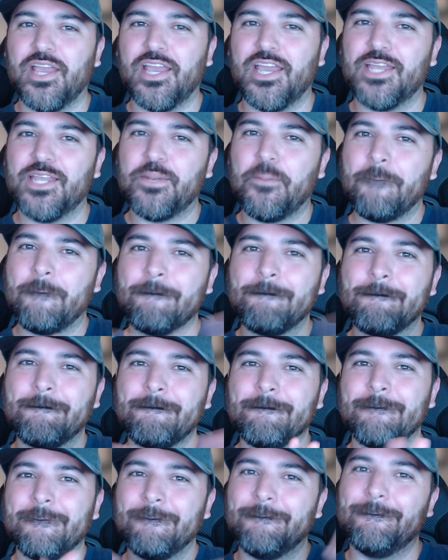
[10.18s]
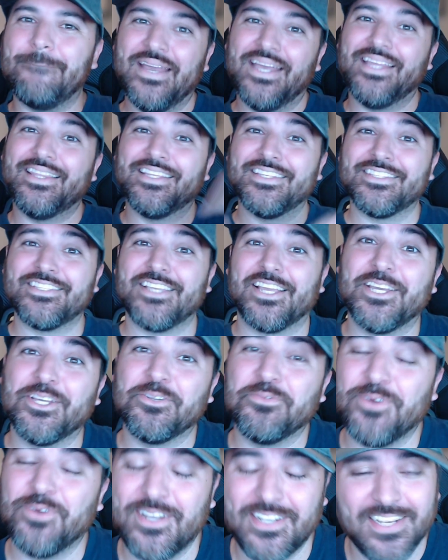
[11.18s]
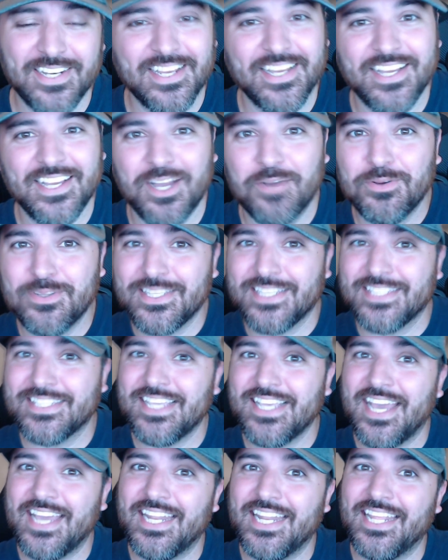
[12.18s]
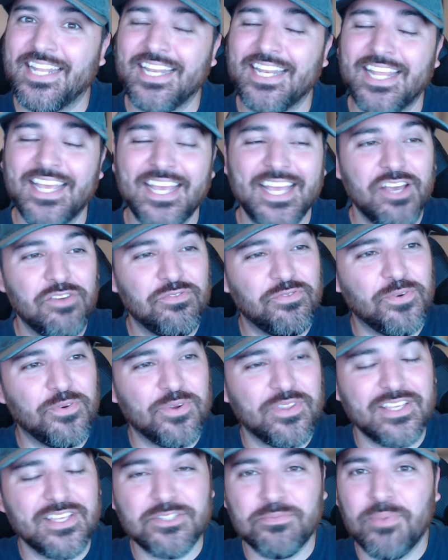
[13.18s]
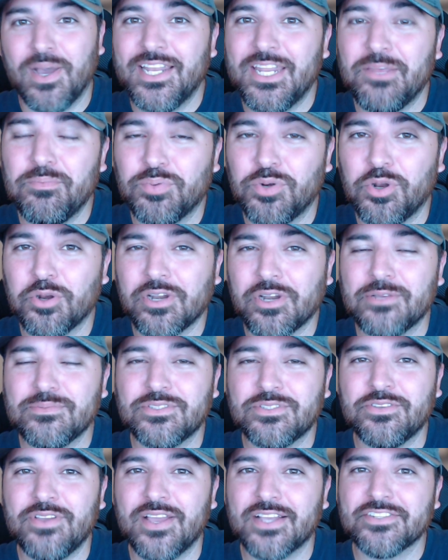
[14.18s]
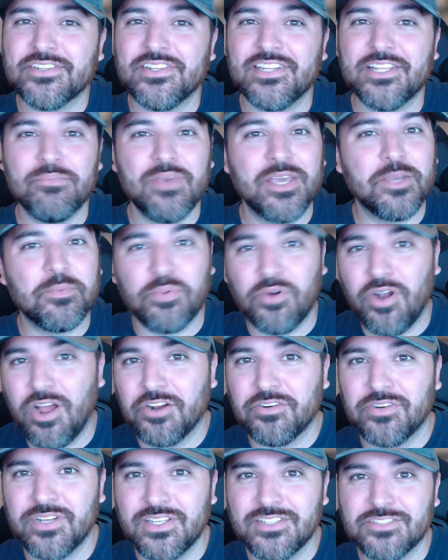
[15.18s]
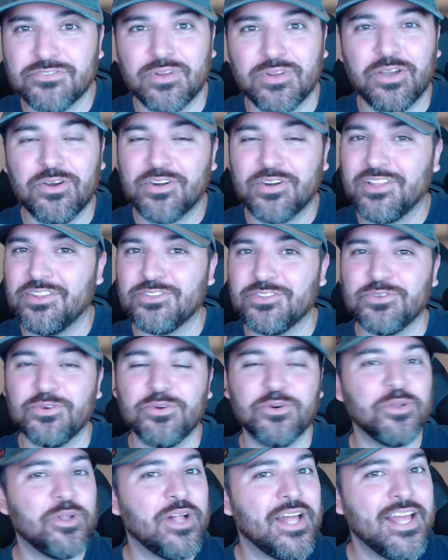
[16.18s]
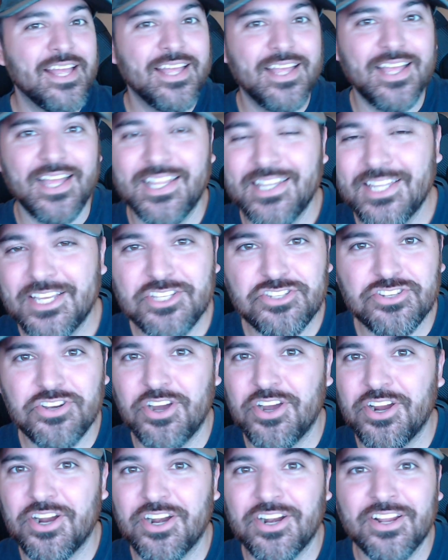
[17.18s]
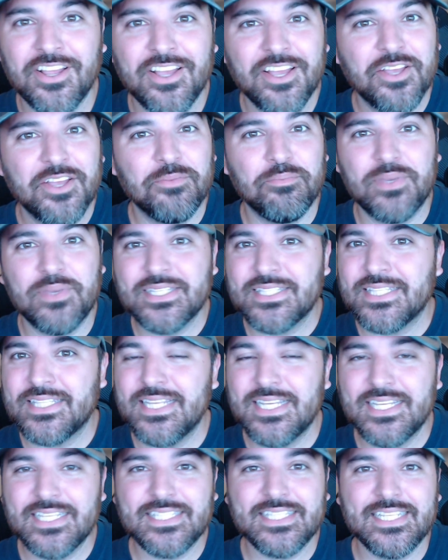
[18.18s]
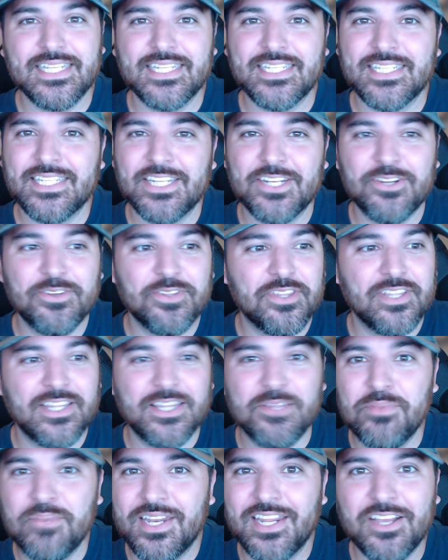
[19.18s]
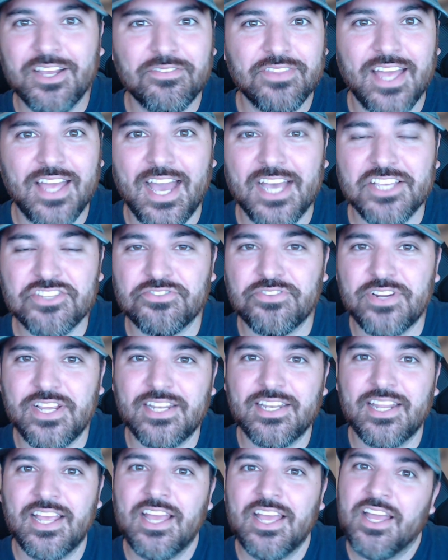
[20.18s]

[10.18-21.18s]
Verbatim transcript: And man, this is a good one. I was excited for these mining programs to actually make progress regarding this whole LHR business and, you know, the limiting of the hash rate.